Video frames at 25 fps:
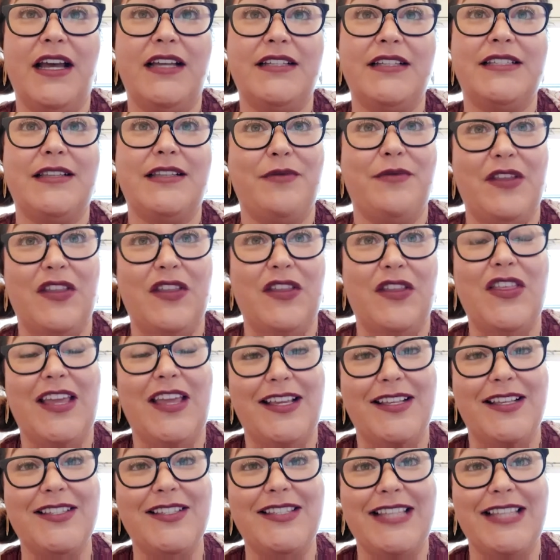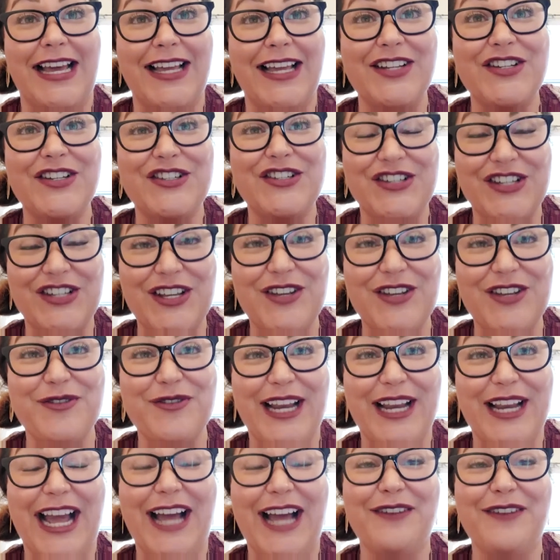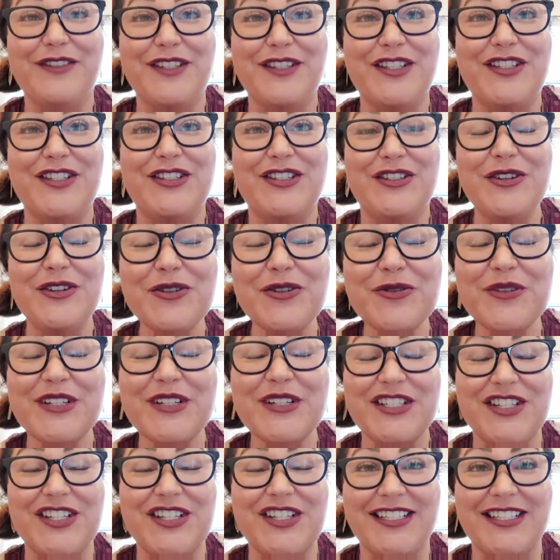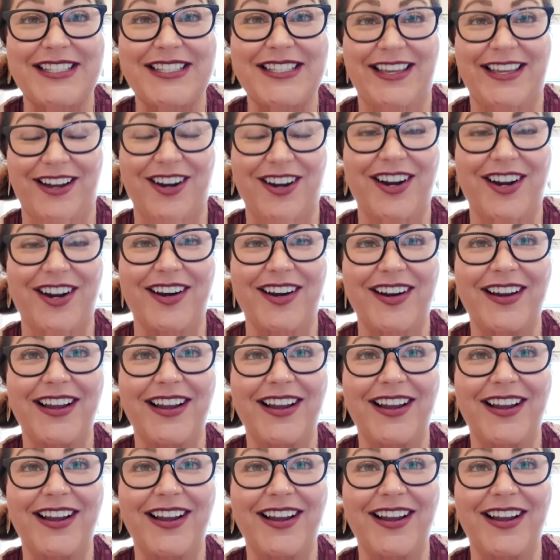some of the things that she would have to do when she's here.